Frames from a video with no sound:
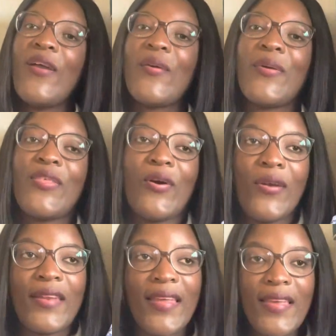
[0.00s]
with the
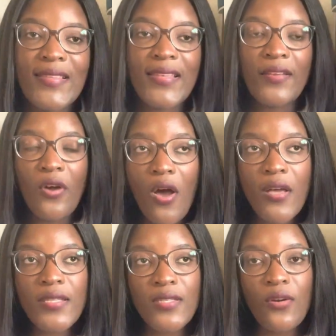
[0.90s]
holidays. And
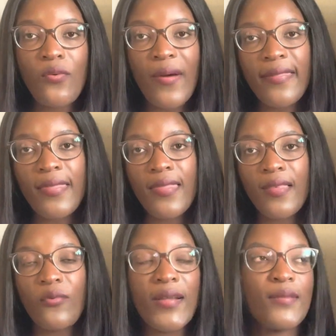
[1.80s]
also
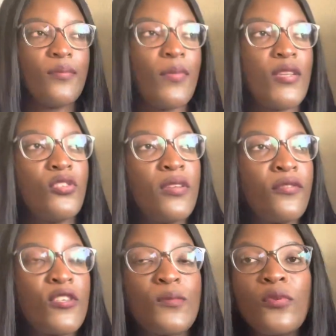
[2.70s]
one major
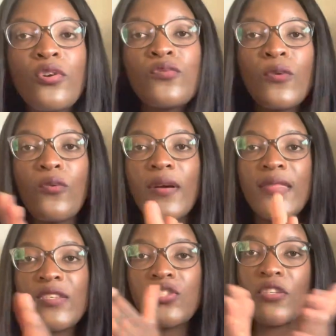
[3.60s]
difference, because we work this